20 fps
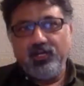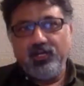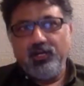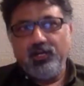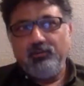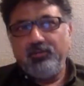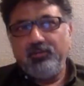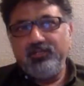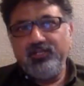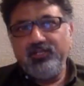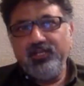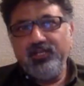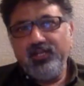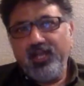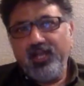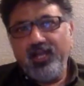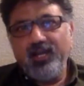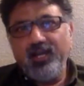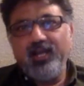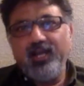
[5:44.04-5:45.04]
But the
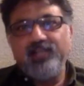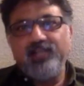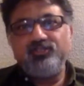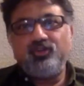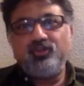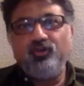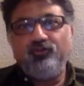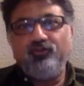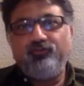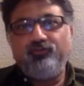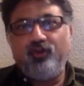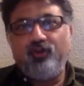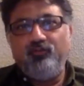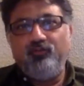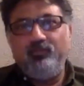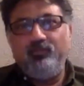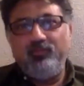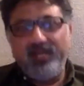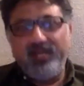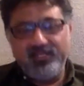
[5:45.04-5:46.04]
airlines look for
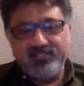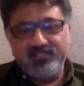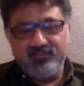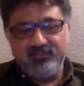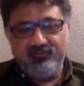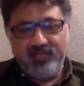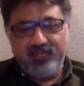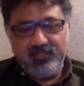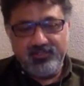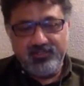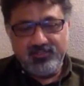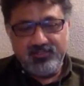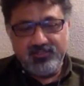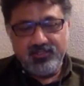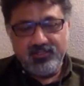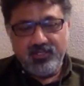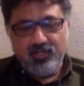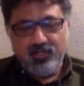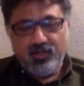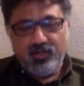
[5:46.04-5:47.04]
ways and means
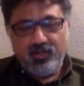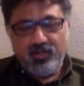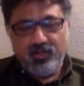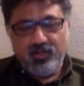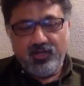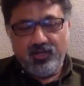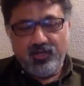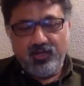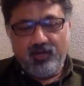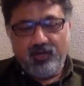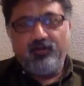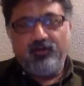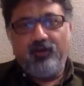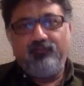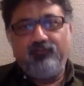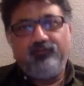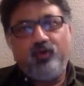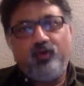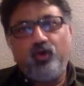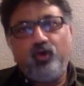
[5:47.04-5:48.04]
of
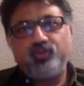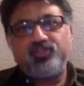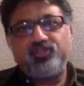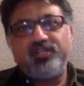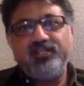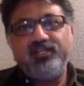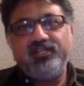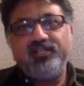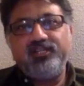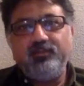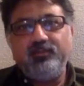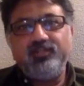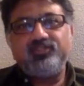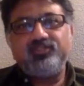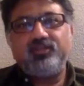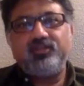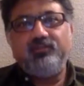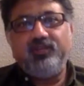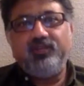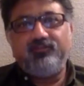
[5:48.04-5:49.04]
hosting them in some
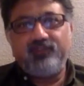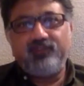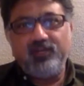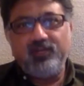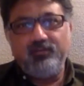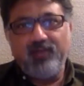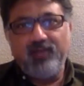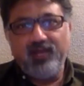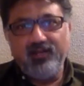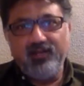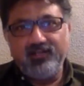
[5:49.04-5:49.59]
different manner.